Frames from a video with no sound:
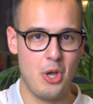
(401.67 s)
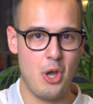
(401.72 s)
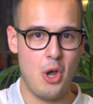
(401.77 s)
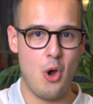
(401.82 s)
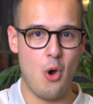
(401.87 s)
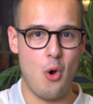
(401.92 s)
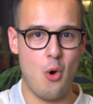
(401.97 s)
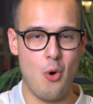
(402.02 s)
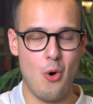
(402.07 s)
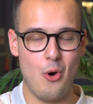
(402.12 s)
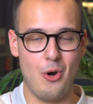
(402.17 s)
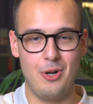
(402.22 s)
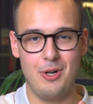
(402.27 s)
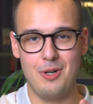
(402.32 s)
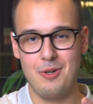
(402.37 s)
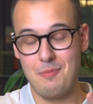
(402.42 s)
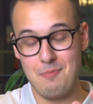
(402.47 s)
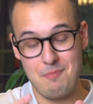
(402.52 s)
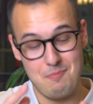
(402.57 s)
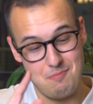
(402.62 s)
or
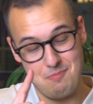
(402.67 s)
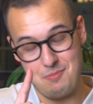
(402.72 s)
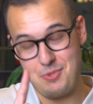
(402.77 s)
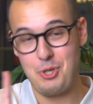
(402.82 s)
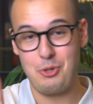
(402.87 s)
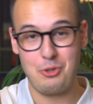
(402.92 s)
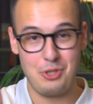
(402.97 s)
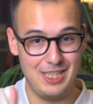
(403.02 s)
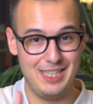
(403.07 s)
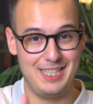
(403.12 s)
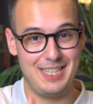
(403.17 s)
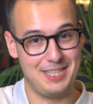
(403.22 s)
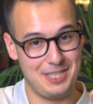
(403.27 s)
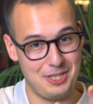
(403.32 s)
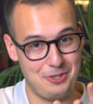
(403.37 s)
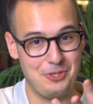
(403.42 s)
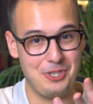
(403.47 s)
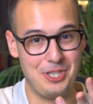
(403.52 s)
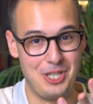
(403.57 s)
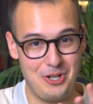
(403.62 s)
usually they don't
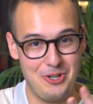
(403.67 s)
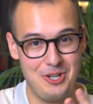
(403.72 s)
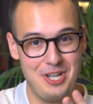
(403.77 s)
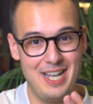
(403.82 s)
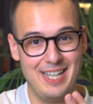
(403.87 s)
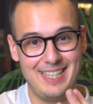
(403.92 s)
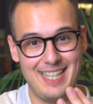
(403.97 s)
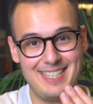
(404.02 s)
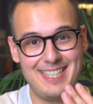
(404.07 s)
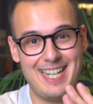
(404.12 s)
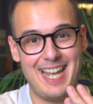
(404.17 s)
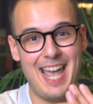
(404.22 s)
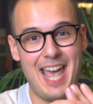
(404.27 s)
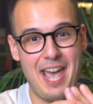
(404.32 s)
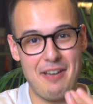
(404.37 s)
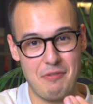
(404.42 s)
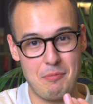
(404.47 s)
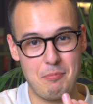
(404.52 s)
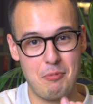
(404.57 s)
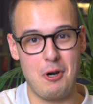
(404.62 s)
know that they have a
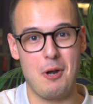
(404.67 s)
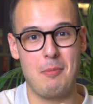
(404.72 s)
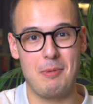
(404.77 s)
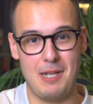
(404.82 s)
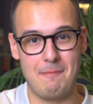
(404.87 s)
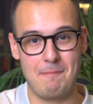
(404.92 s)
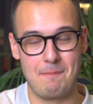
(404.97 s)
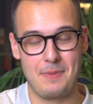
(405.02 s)
problem.